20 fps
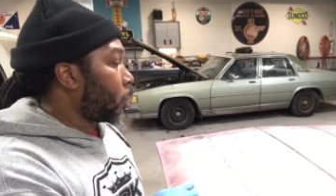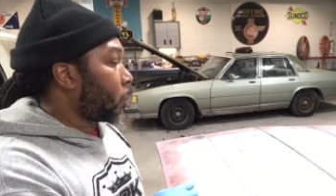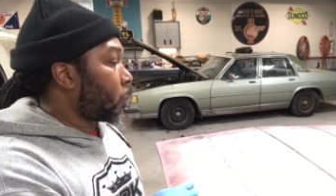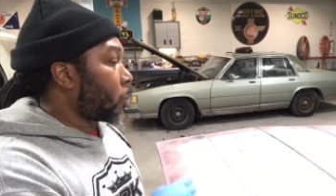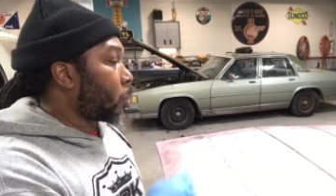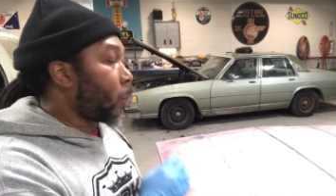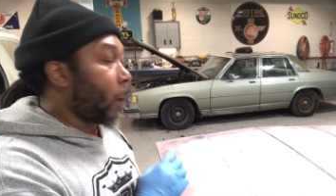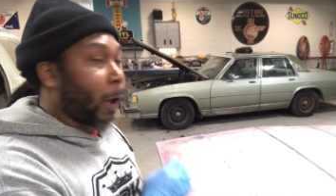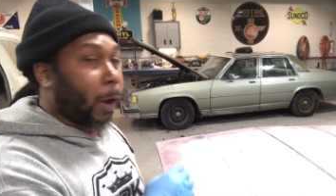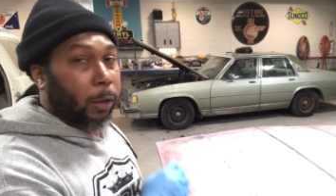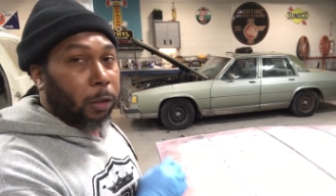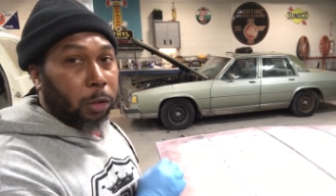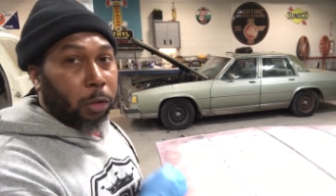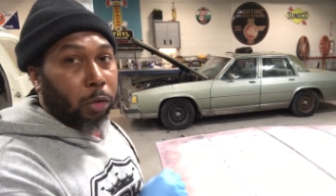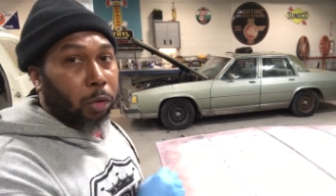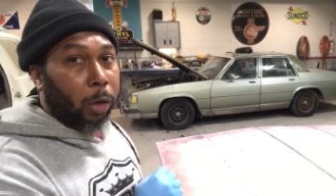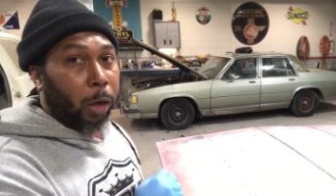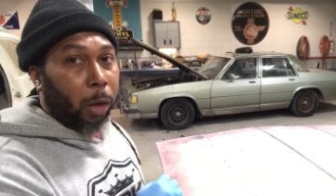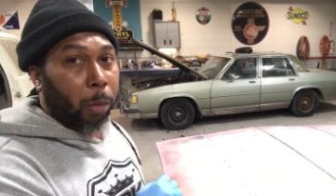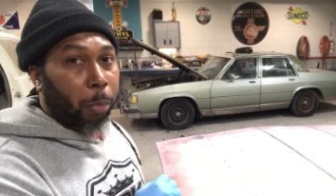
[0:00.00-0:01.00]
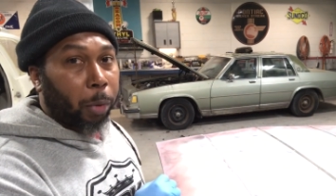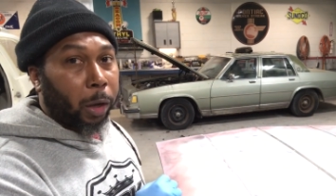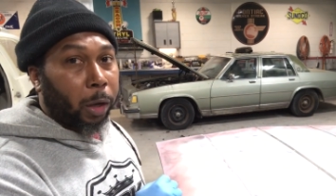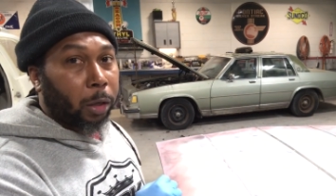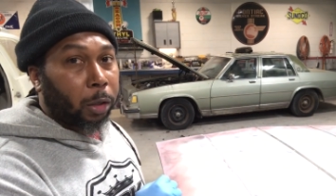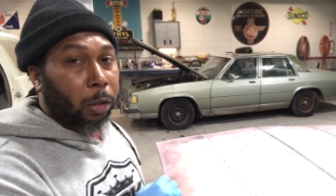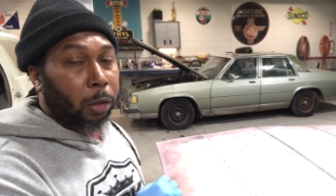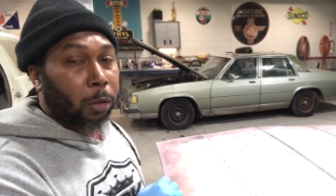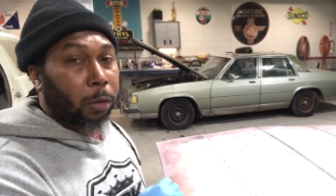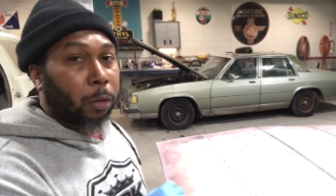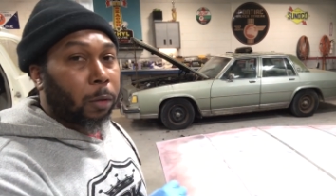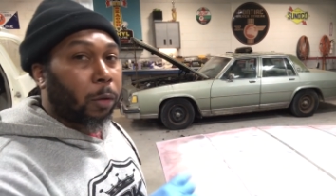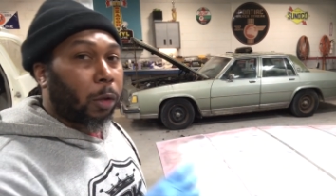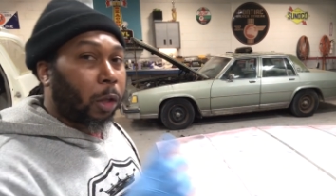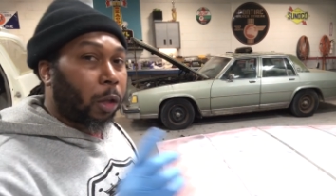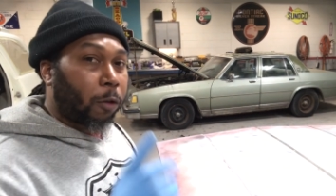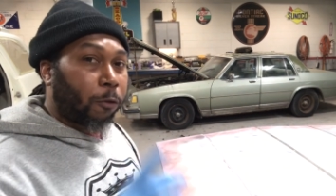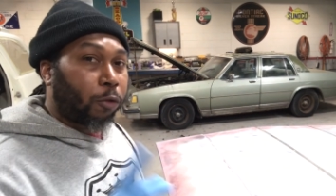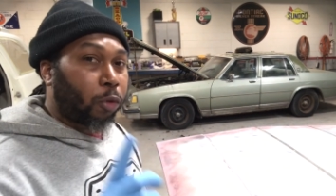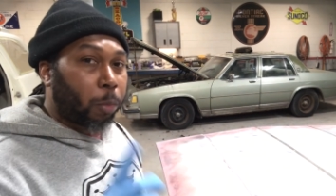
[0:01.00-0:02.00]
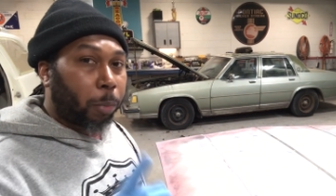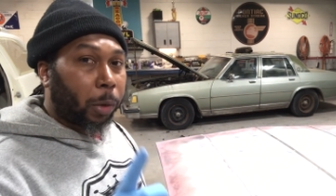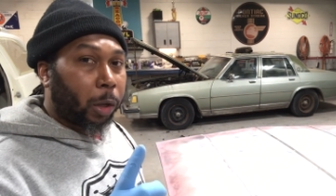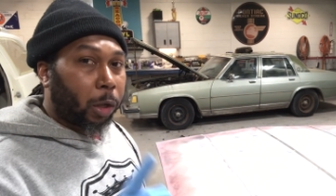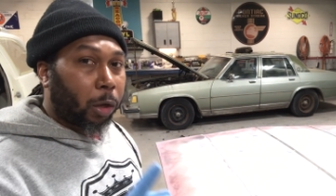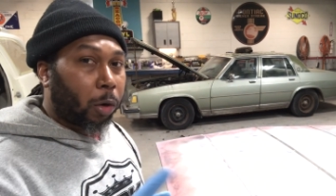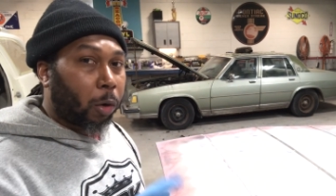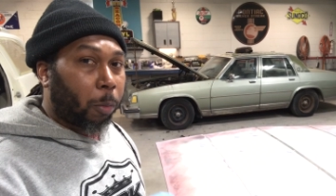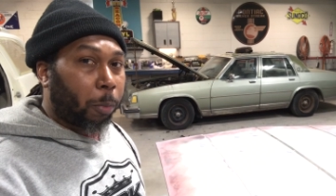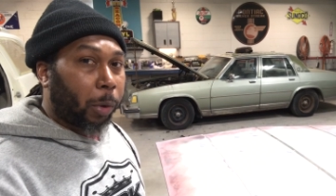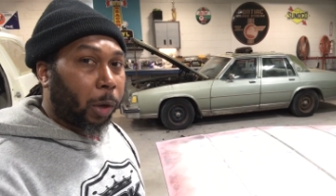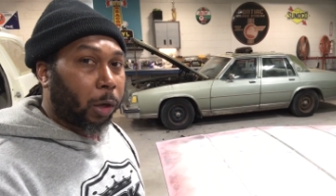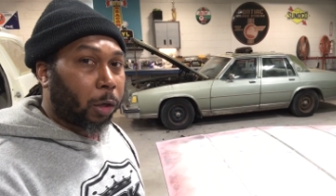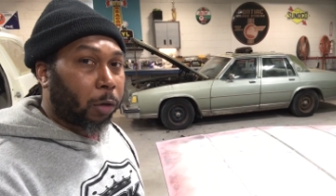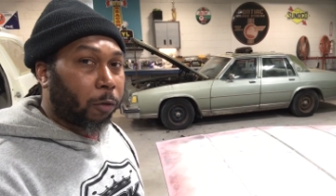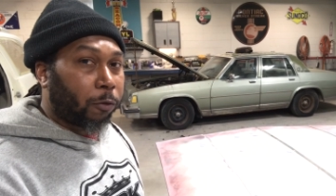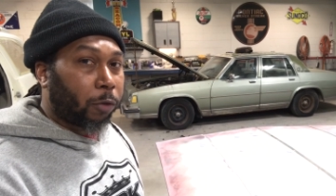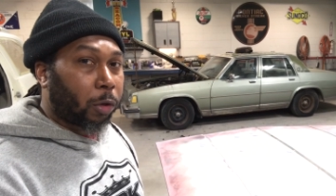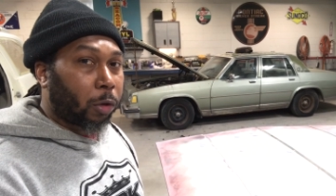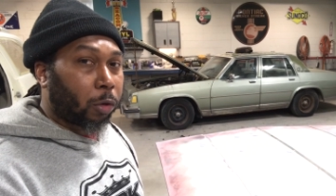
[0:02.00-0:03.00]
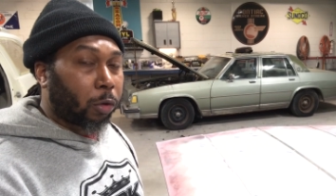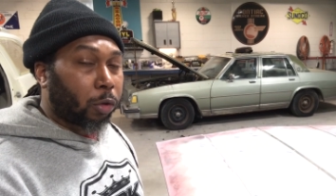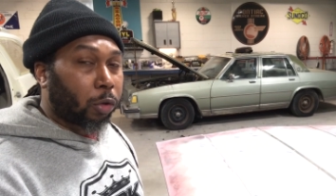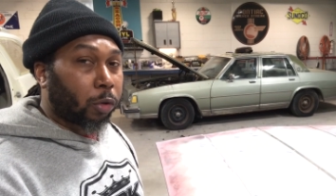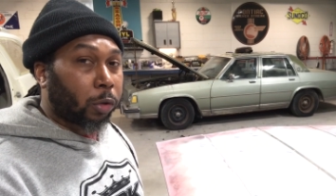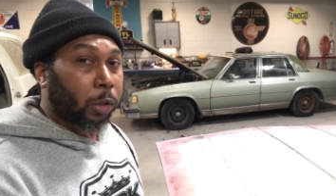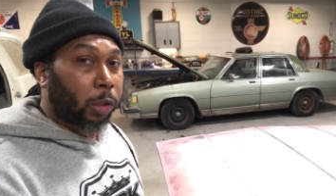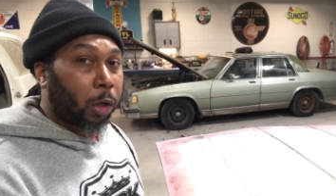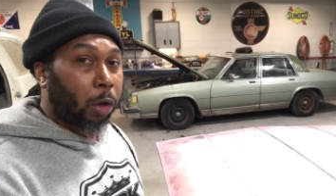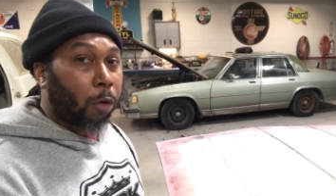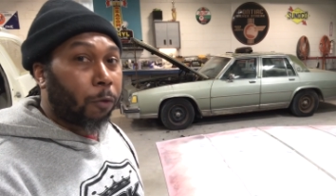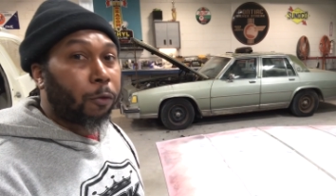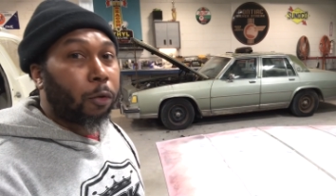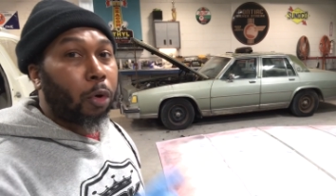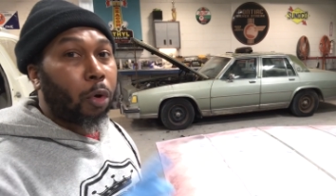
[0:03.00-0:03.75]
you actually try to paint it. If you plan on painting the vehicle yourself,